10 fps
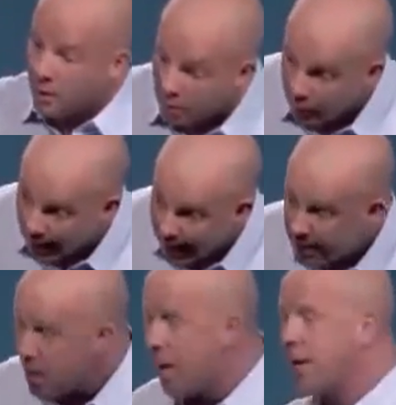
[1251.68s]
Ready yet?
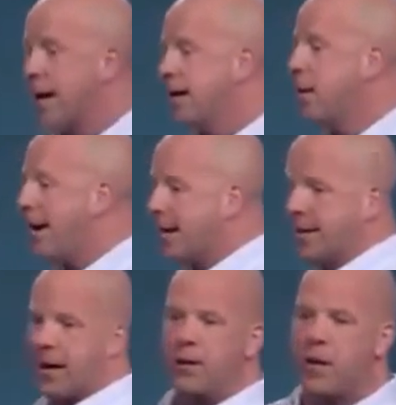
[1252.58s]
Nope, okay, go back in
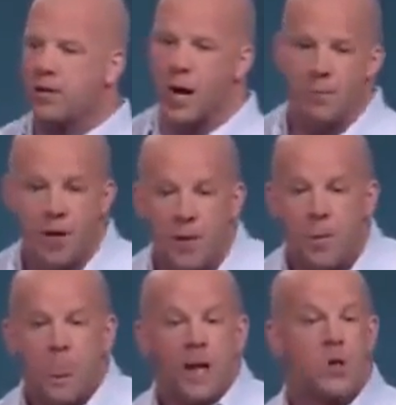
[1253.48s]
there. Close it up.
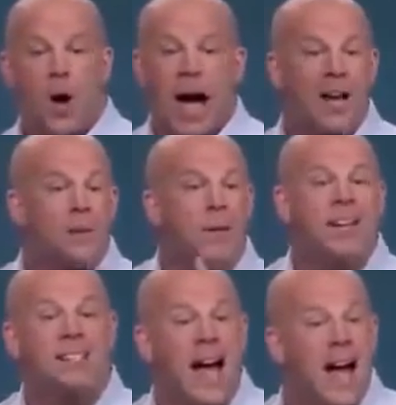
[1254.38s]
So
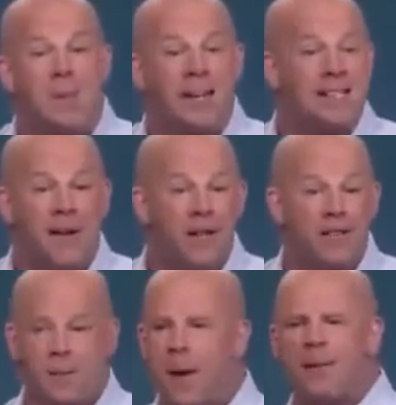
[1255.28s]
because timing is
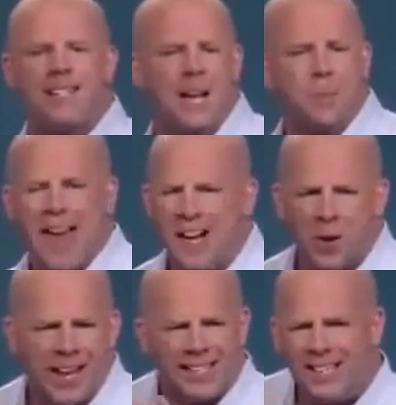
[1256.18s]
everything. Maybe he just got a pay
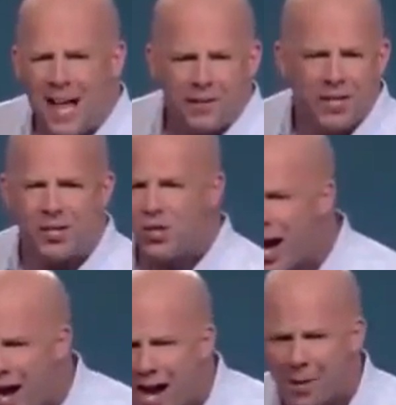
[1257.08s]
raise. He loves his
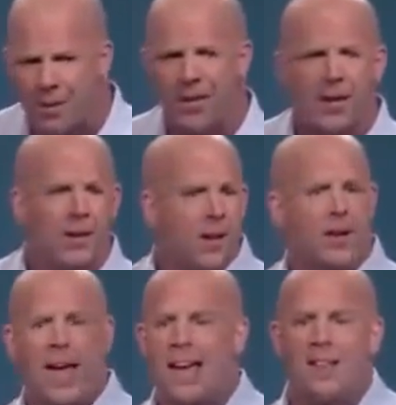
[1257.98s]
job.
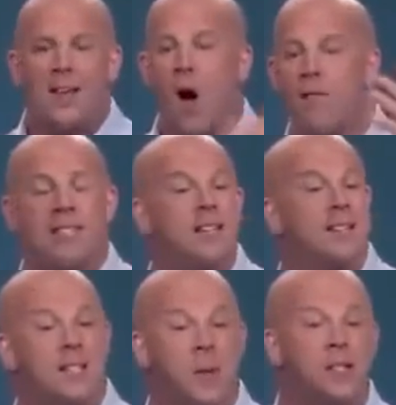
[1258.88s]
Okay, and then all of a sudden
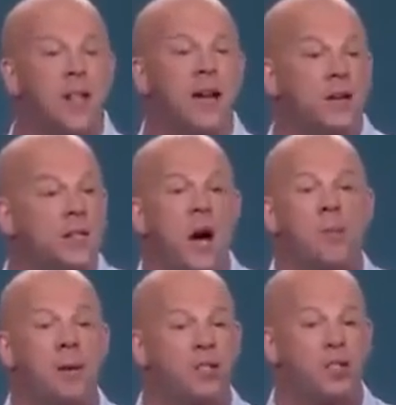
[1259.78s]
6 months later his
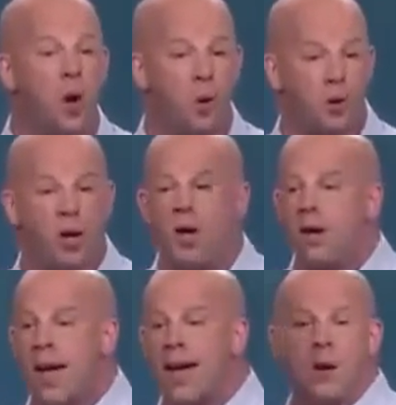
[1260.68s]
company was sold.
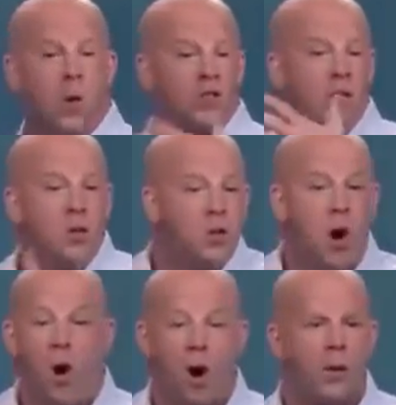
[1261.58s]
Okay, he wants a new
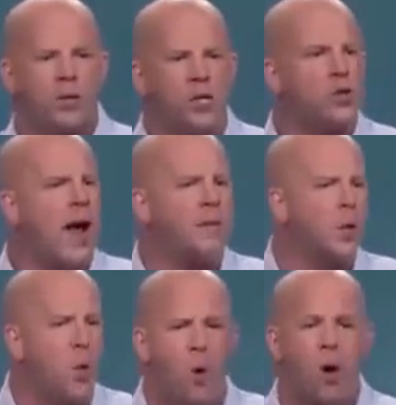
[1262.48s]
car. He wants to travel the
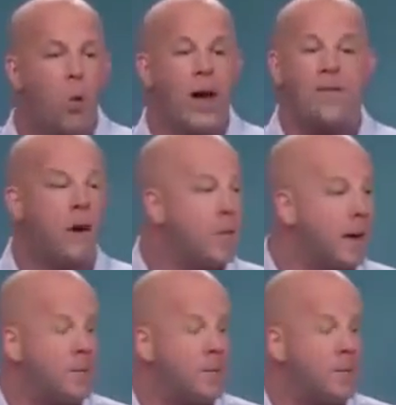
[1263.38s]
world, whatever it may